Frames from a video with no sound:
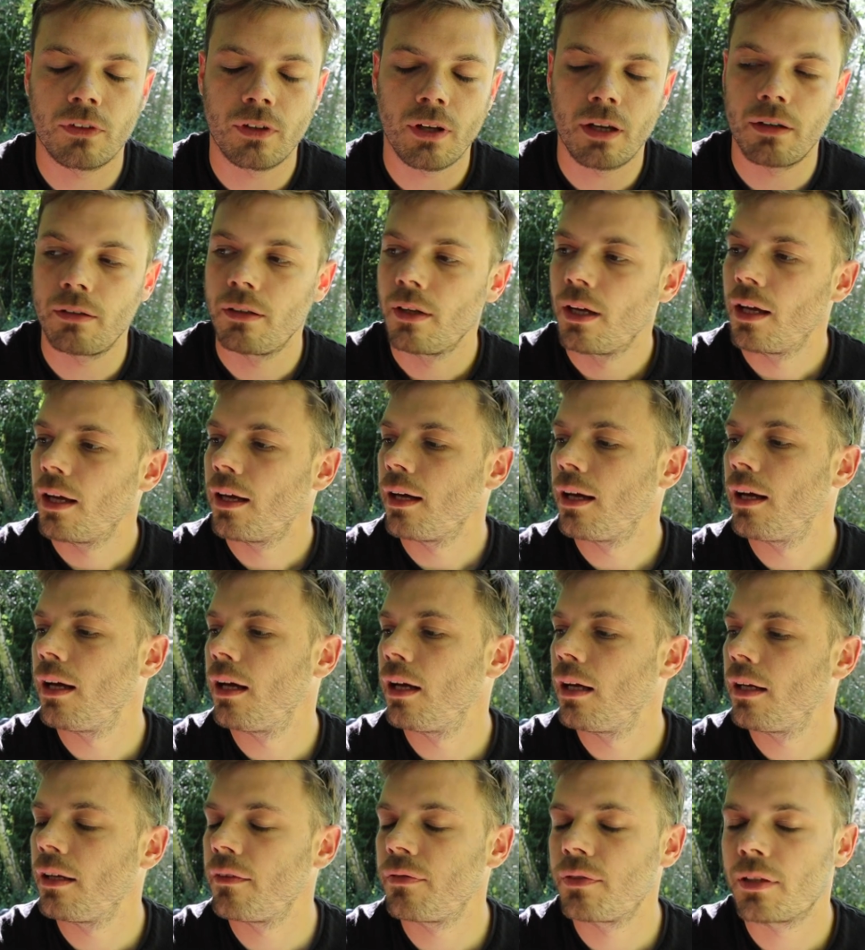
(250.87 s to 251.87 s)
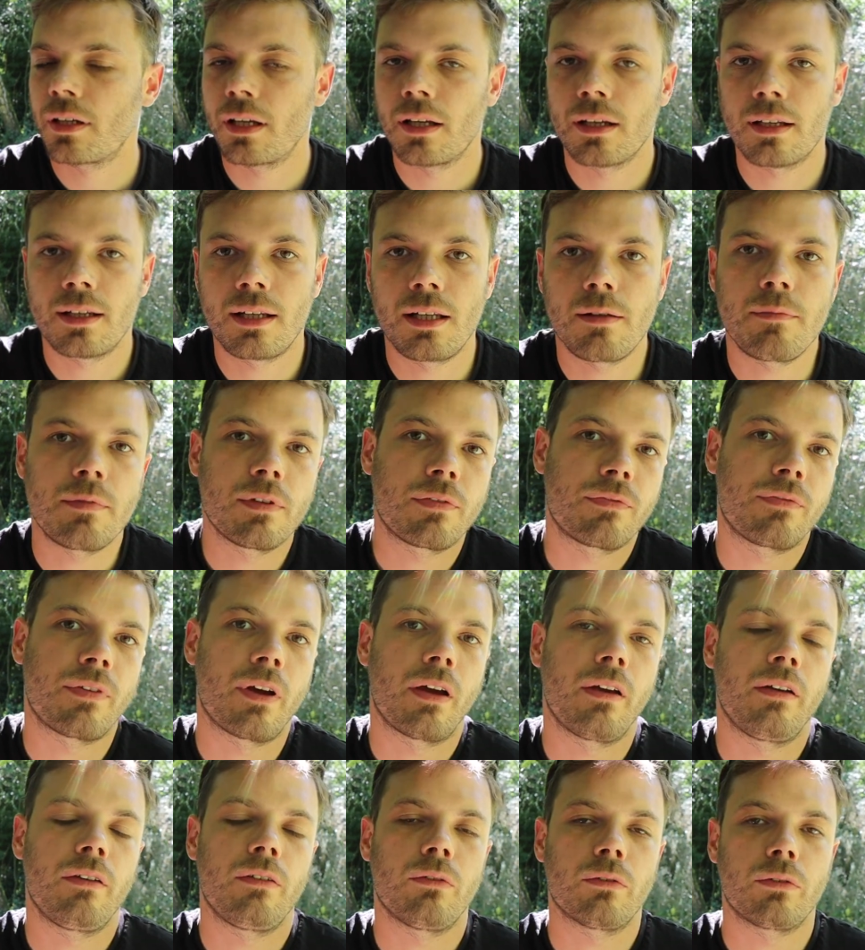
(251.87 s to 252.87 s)
So if you're going to keep your
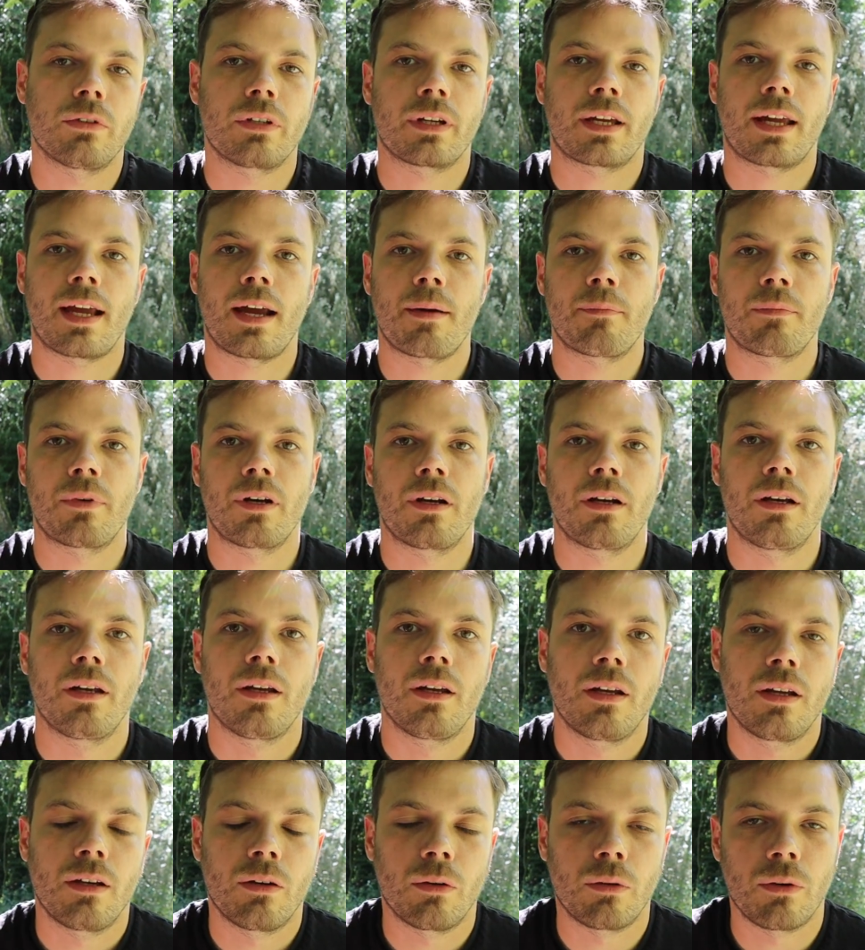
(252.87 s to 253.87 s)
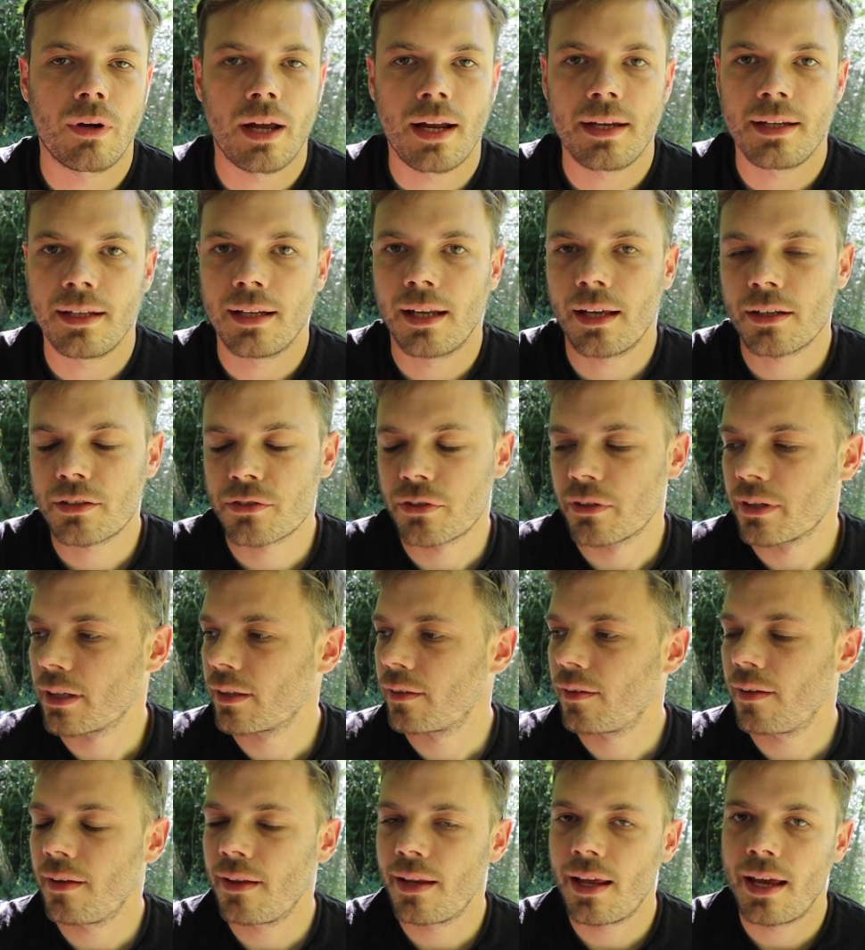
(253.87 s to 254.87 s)
phone or your camera or any
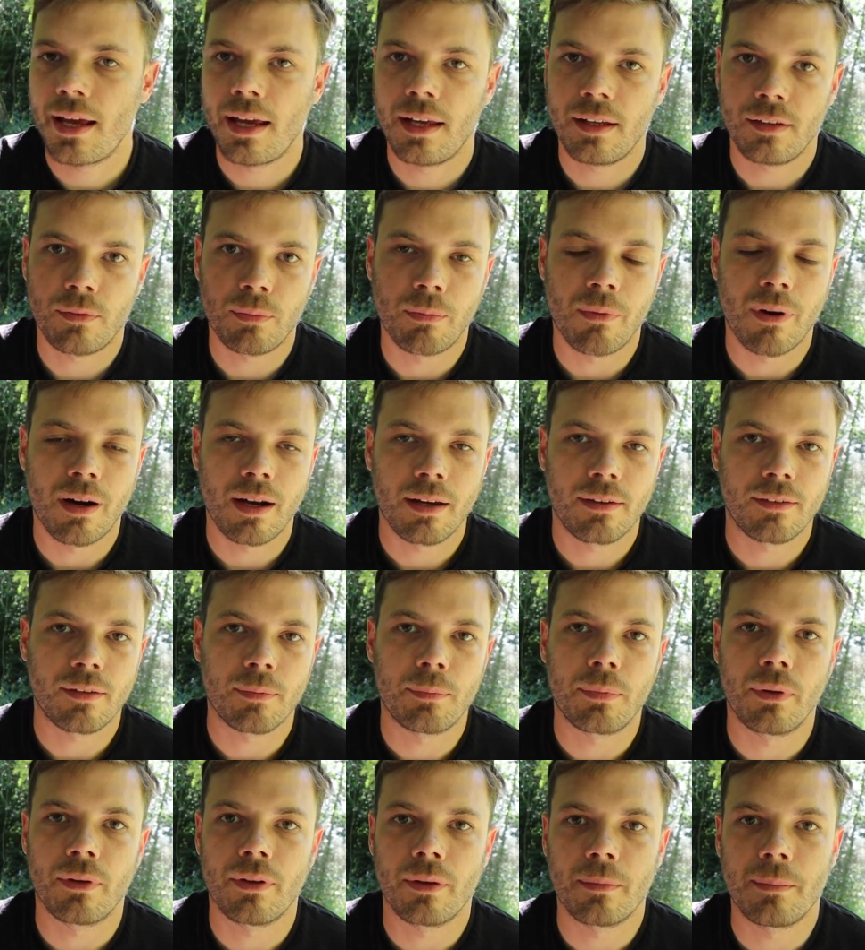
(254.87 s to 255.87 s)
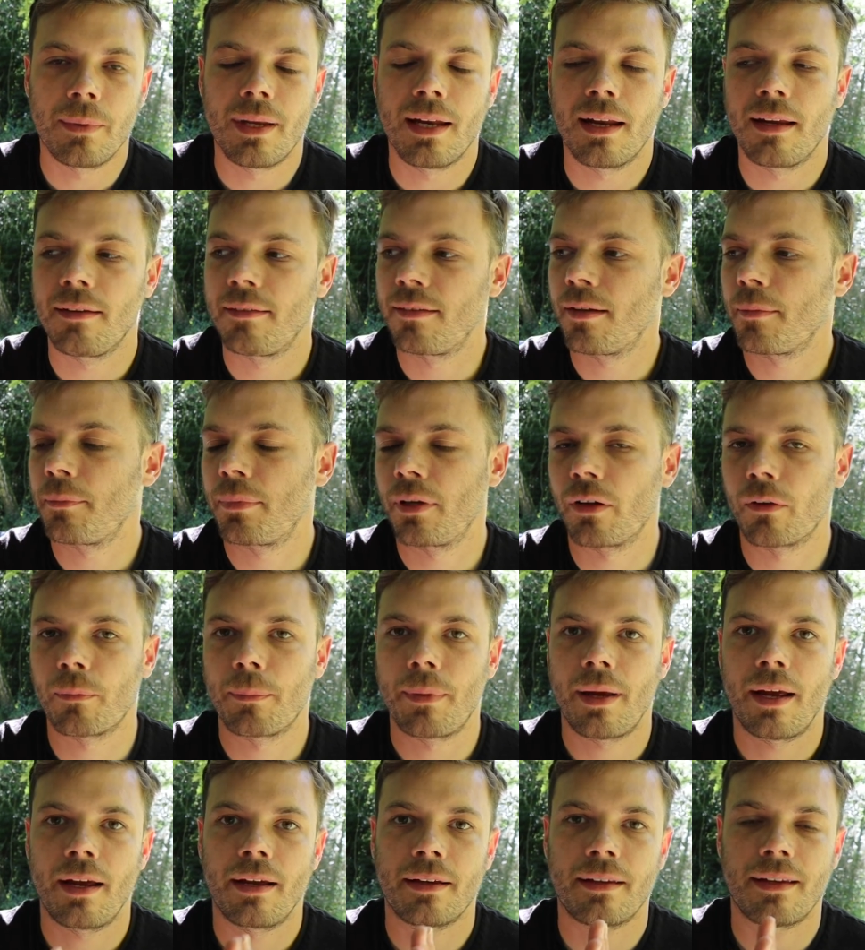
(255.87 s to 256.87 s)
electronics in there, it's wise to put them in a
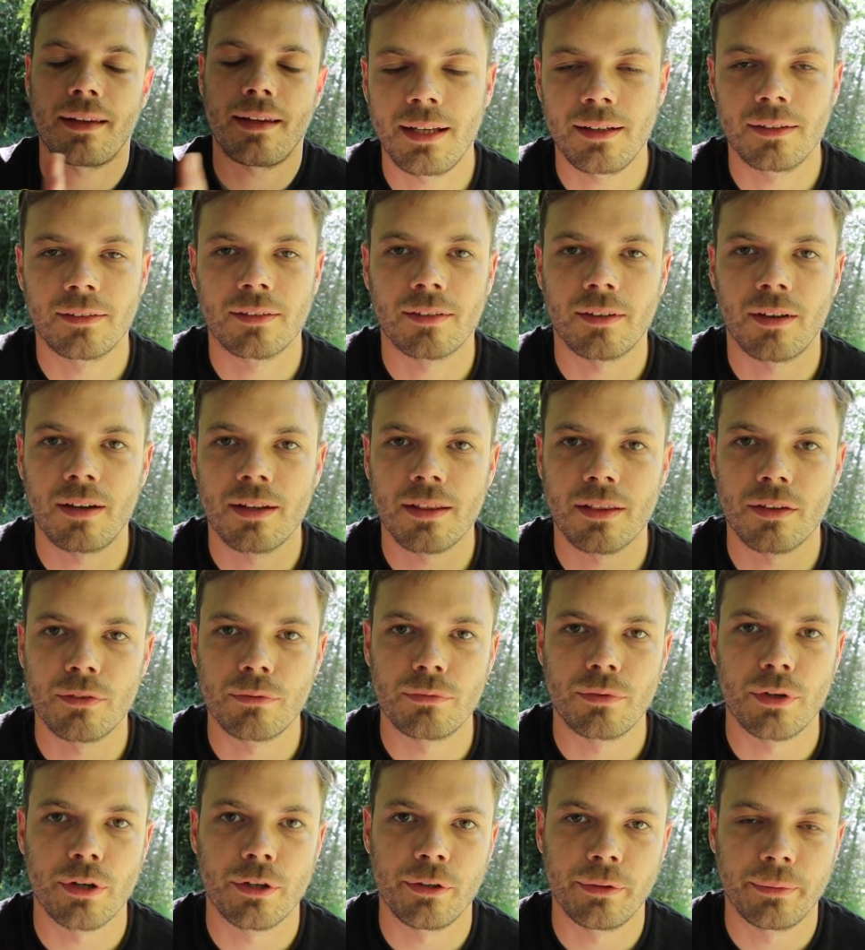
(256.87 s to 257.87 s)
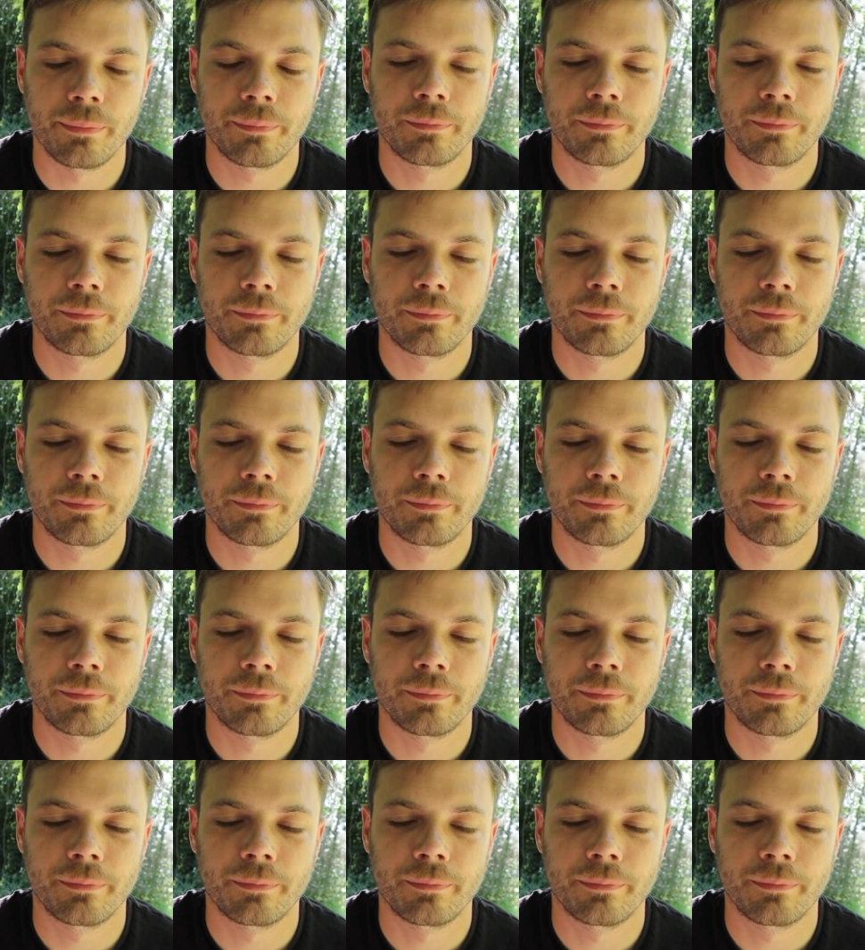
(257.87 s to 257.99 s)
Ziploc bag inside the ROO.